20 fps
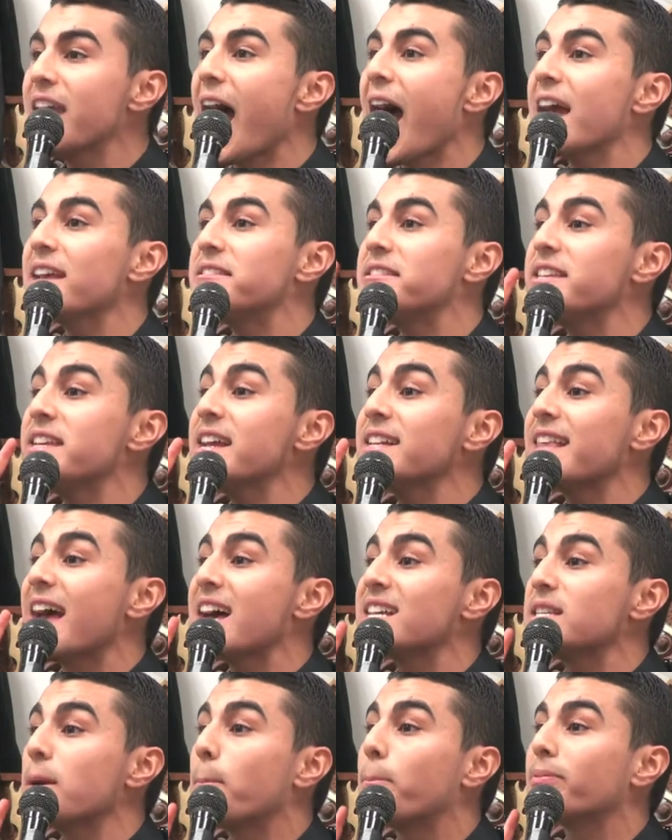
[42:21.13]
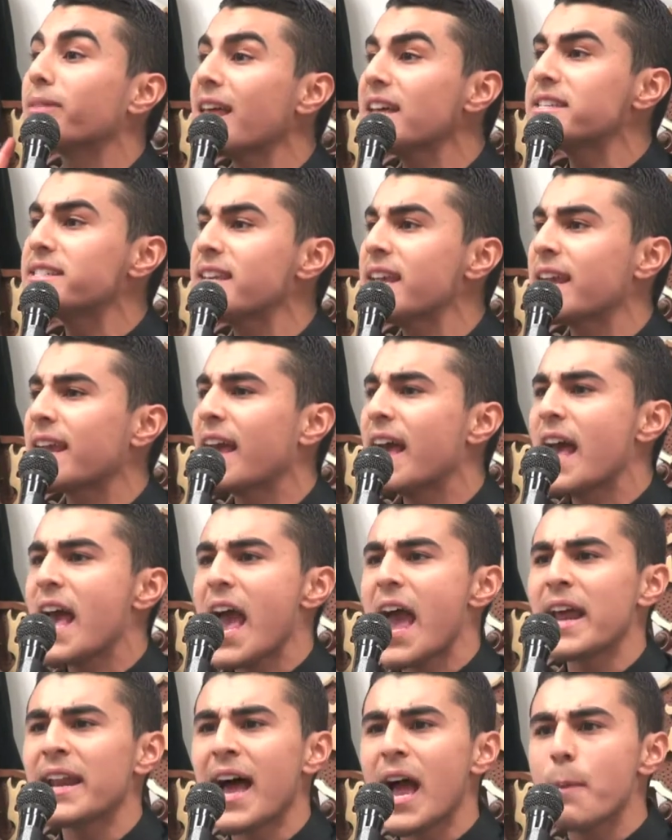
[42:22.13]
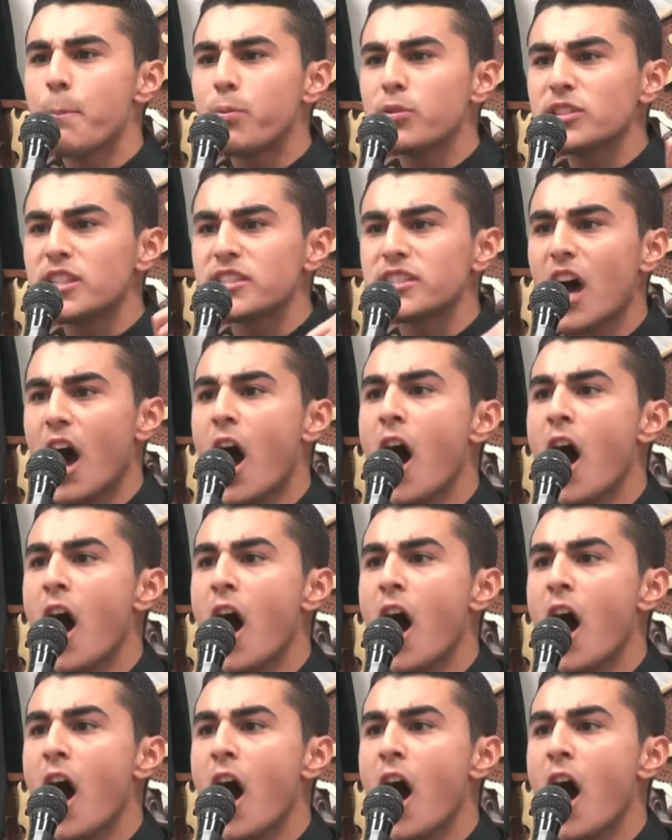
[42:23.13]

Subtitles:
I see it as a blessing and I put it